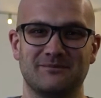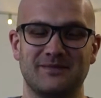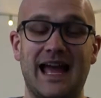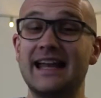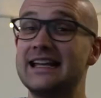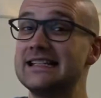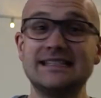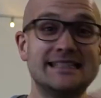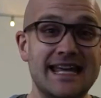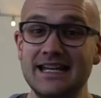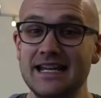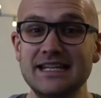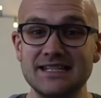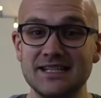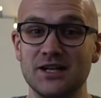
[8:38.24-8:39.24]
And it's dead
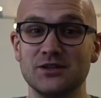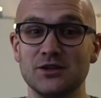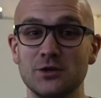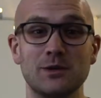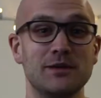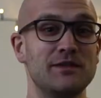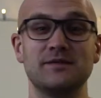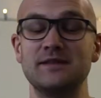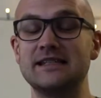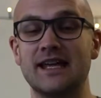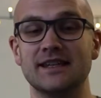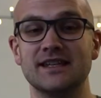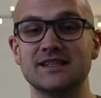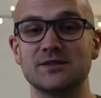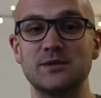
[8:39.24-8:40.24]
easy to do. We've even
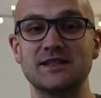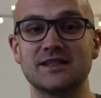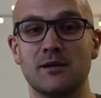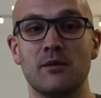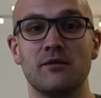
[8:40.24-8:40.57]
done this with some